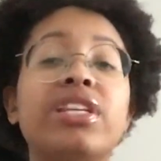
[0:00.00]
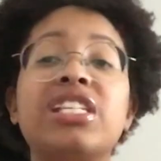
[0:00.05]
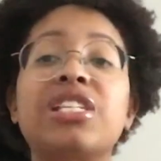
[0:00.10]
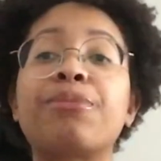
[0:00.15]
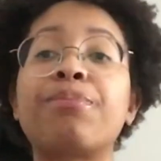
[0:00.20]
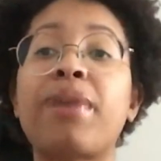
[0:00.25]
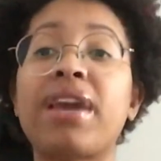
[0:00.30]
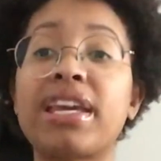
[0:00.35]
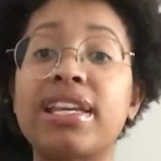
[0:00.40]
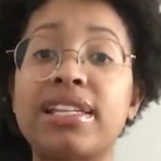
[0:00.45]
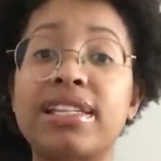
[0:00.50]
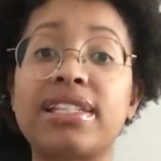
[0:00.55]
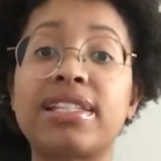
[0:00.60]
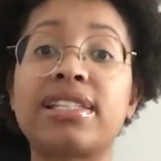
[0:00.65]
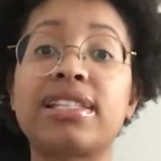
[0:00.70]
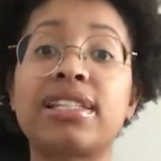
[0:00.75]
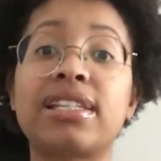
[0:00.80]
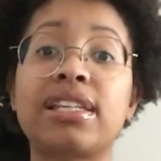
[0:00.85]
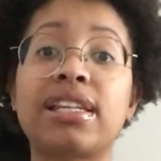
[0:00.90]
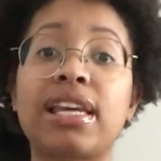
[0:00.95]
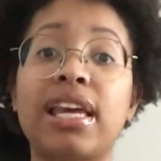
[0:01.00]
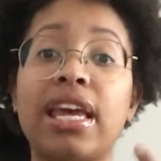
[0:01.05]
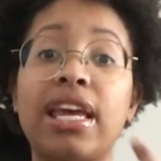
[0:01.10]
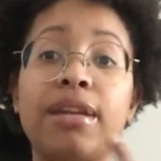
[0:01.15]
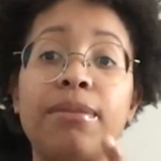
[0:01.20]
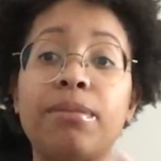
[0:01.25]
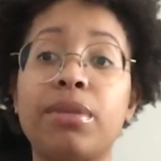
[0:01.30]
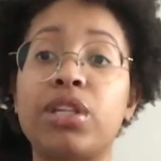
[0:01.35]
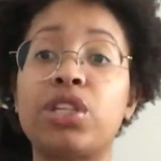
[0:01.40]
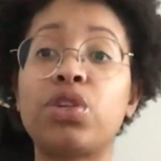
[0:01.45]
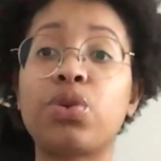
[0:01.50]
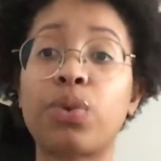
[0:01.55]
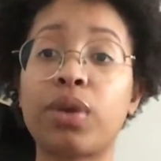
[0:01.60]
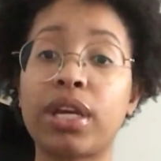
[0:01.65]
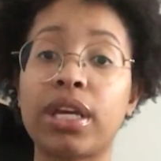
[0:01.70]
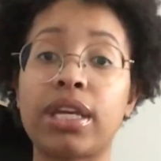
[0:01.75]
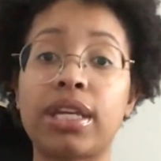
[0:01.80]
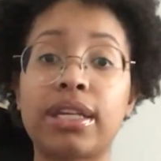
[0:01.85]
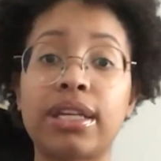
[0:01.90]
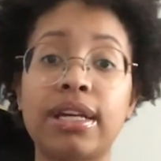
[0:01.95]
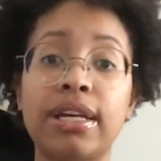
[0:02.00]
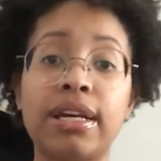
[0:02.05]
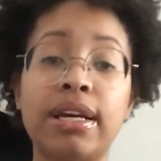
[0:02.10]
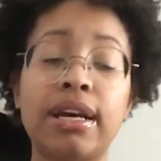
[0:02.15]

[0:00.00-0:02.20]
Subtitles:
space in between,